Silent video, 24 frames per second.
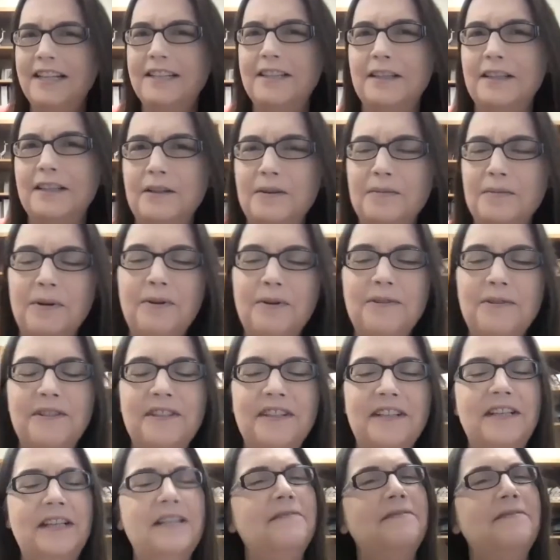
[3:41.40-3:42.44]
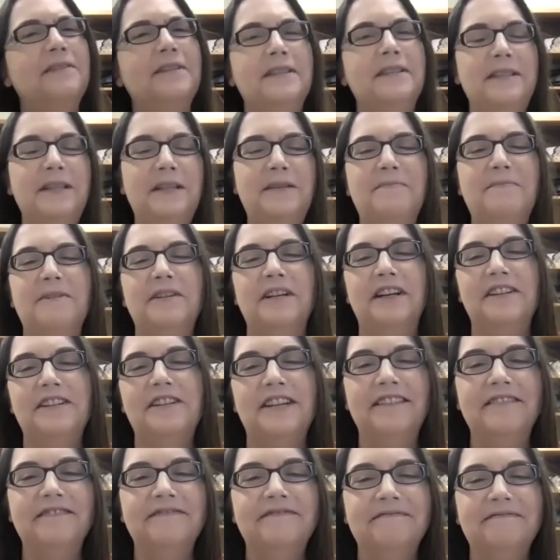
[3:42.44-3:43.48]
that they're both successful at seed
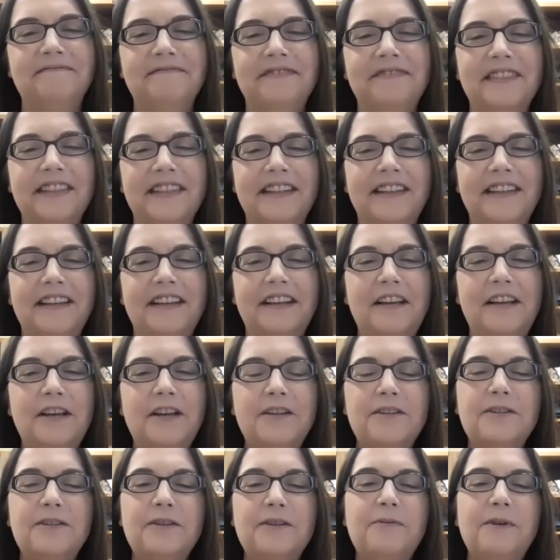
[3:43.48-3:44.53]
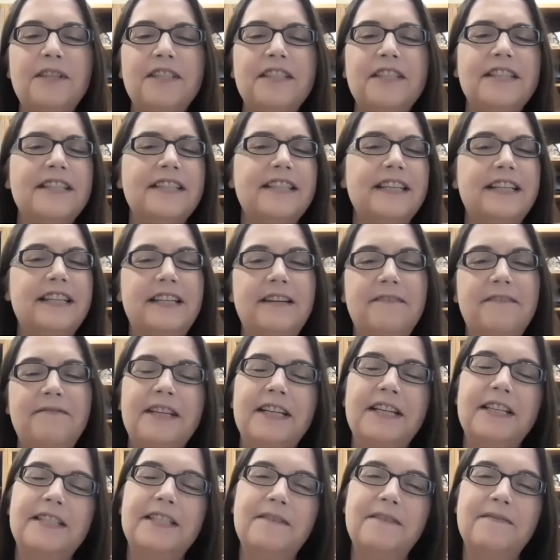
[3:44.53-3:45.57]
production. So what's the
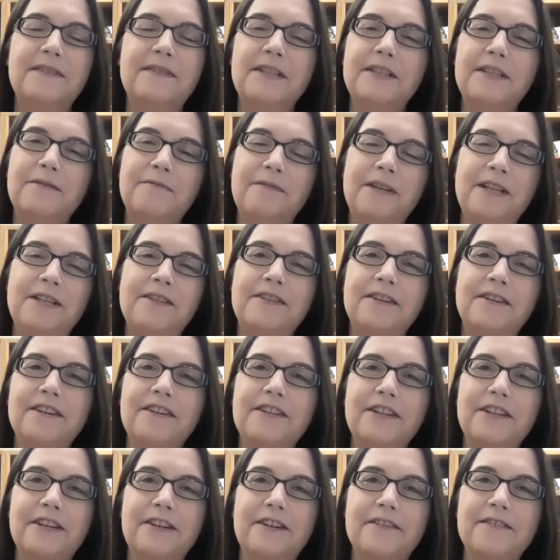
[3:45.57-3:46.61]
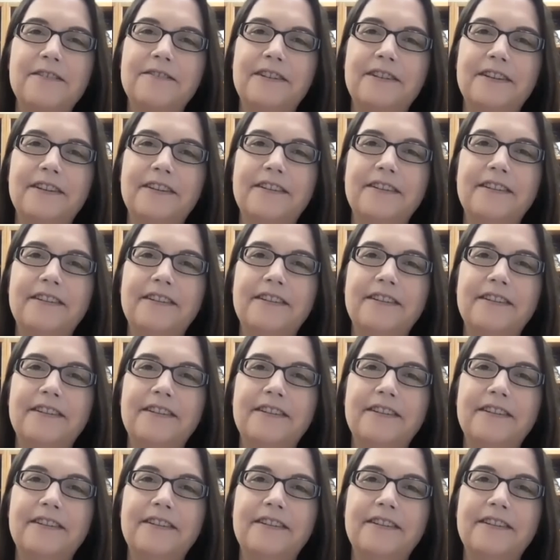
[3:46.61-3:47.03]
significance of this research in your view?